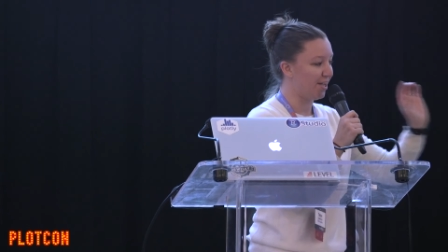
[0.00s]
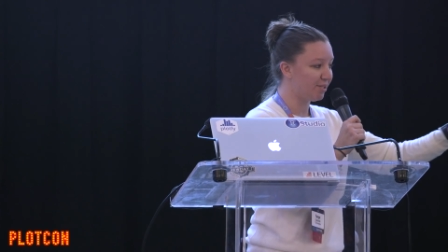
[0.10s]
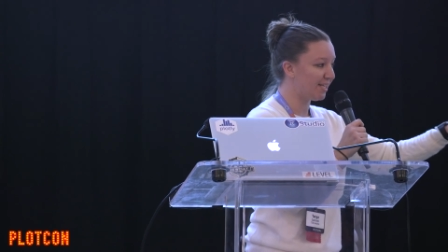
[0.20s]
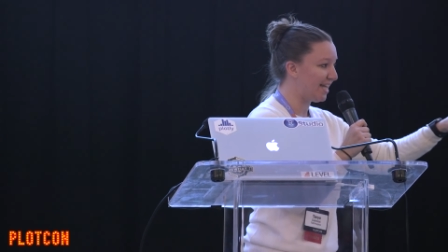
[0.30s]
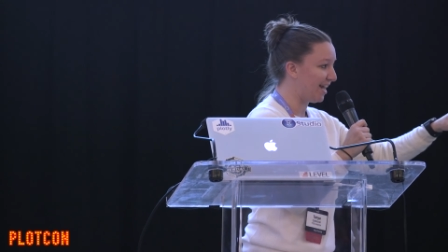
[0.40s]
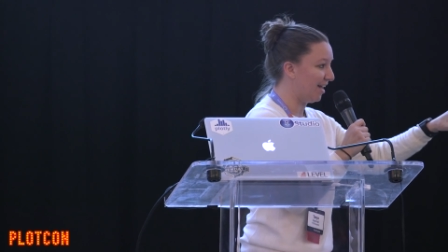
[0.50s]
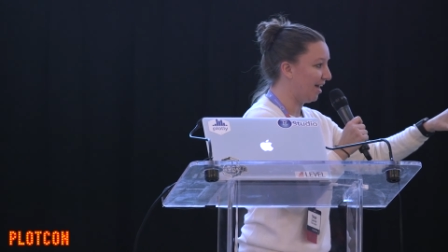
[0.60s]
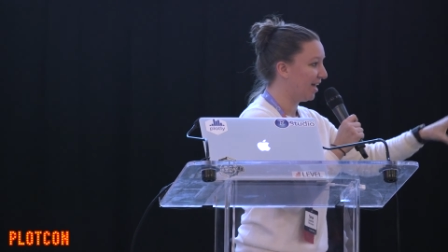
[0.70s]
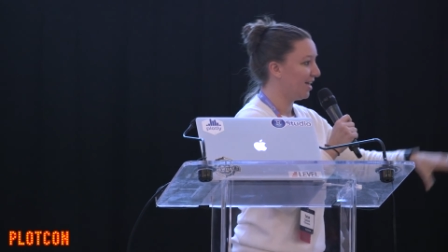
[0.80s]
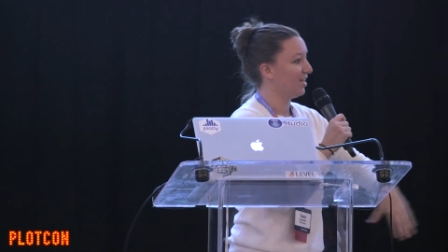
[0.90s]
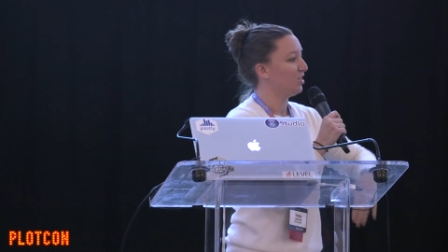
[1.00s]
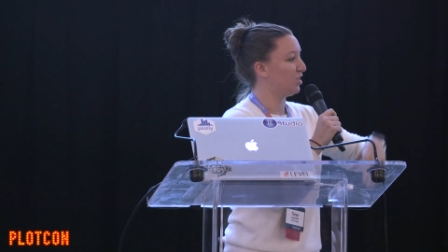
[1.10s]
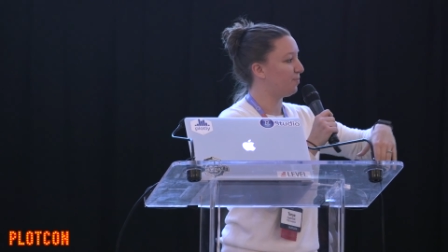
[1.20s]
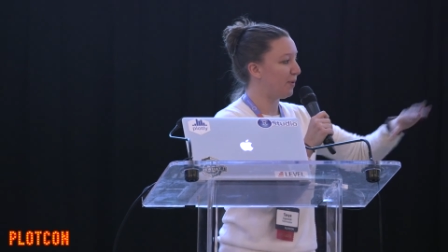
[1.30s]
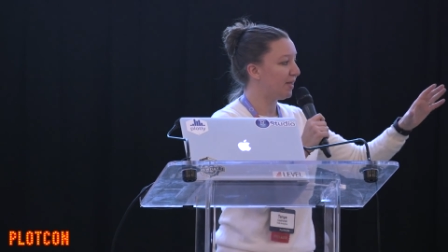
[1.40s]
here's the data,
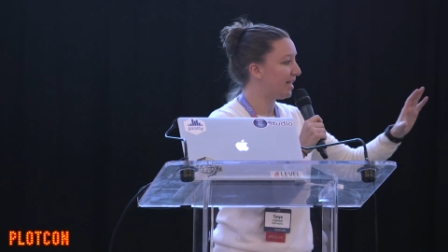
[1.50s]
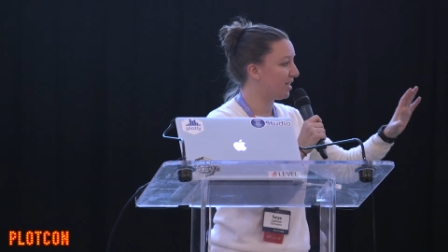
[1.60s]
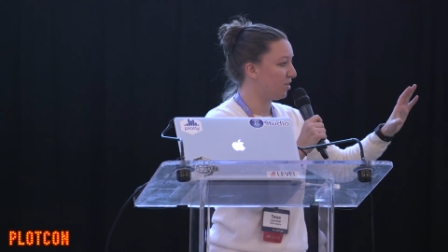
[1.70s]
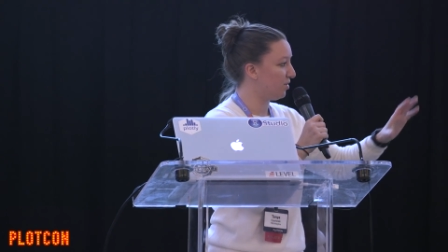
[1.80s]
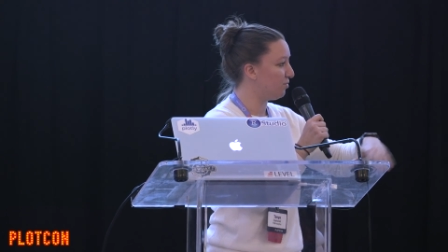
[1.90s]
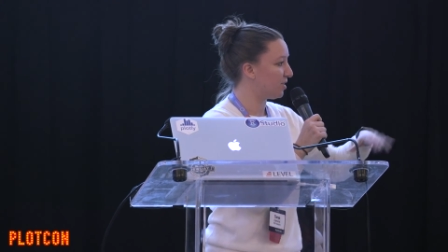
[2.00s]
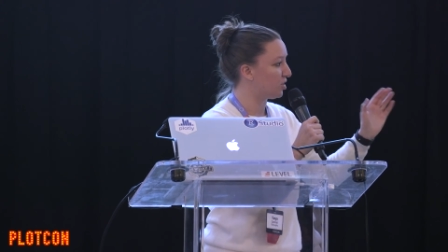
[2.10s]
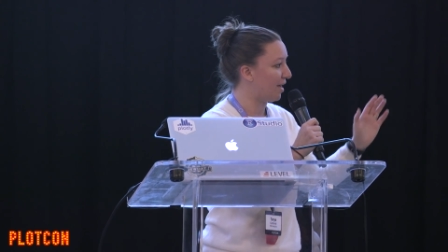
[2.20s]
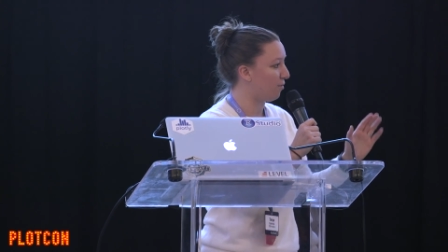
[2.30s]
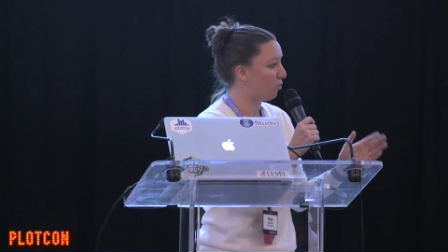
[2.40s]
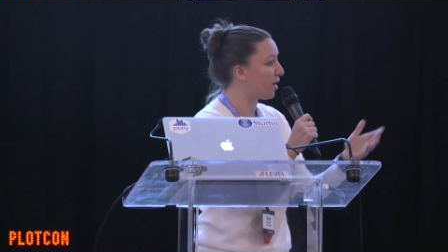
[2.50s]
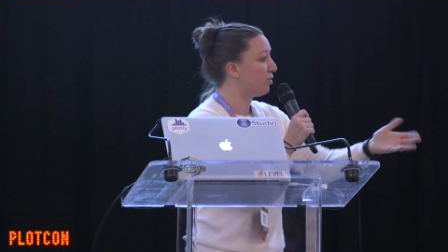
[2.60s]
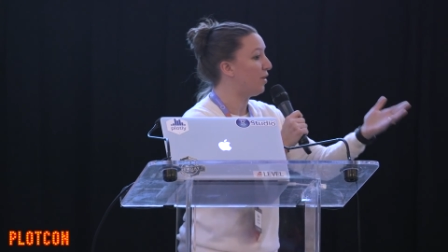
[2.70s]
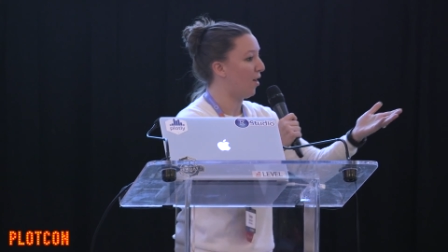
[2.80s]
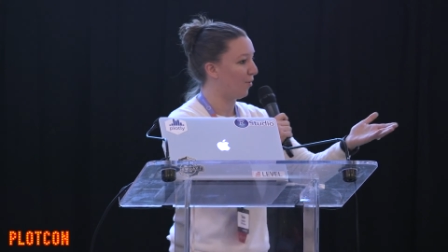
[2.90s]
just build it using what
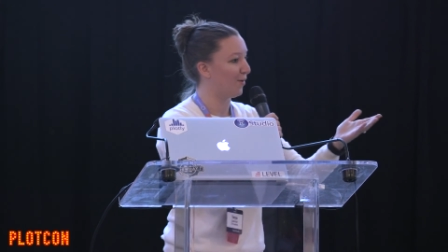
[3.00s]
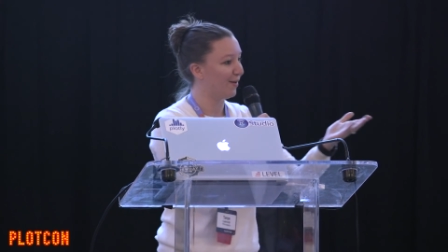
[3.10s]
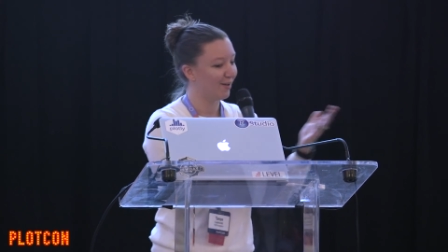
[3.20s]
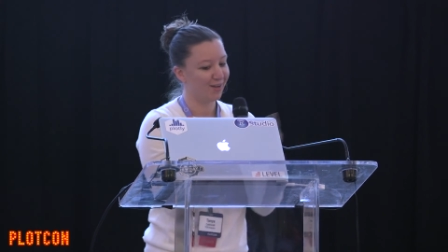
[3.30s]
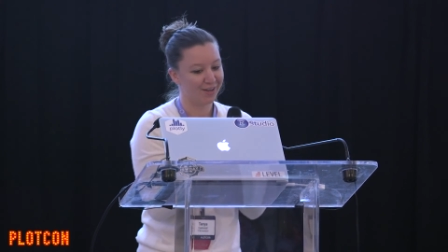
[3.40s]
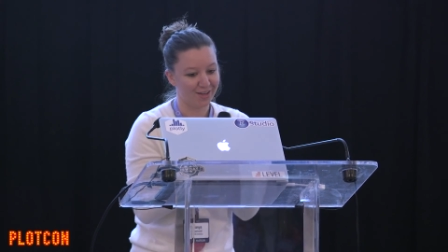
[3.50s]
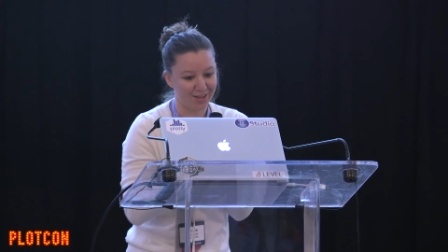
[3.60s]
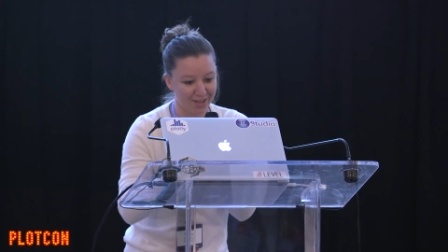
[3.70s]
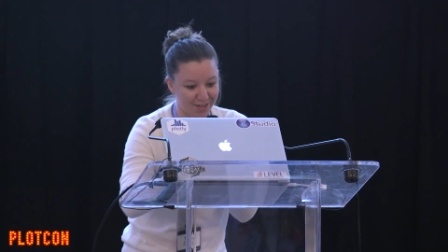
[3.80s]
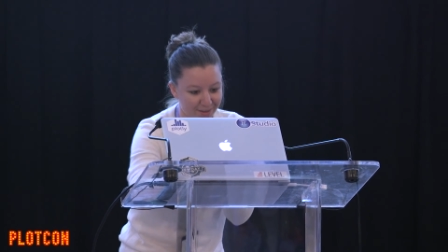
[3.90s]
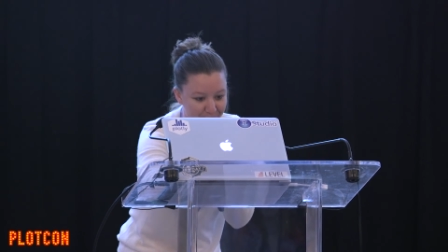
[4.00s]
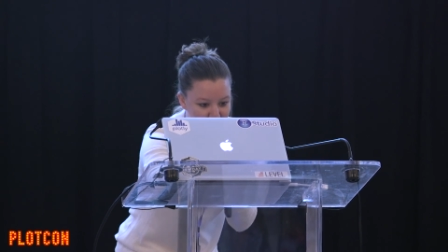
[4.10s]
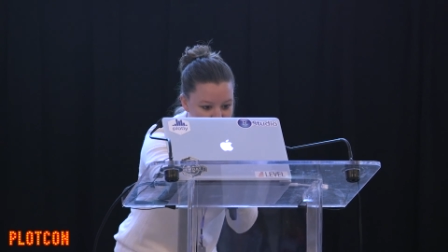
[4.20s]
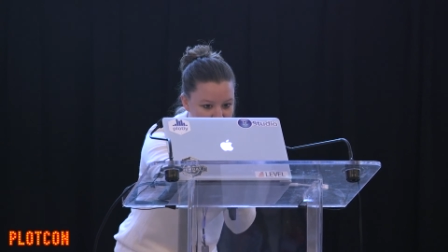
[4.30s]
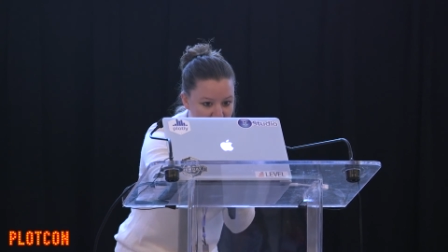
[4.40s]
you know.
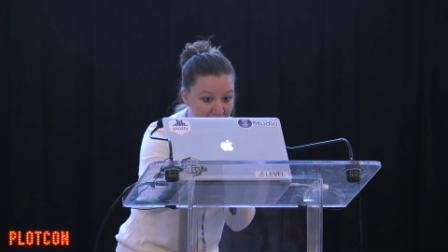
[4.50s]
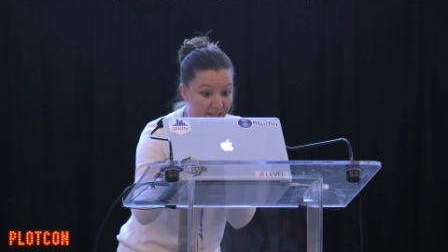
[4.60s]
And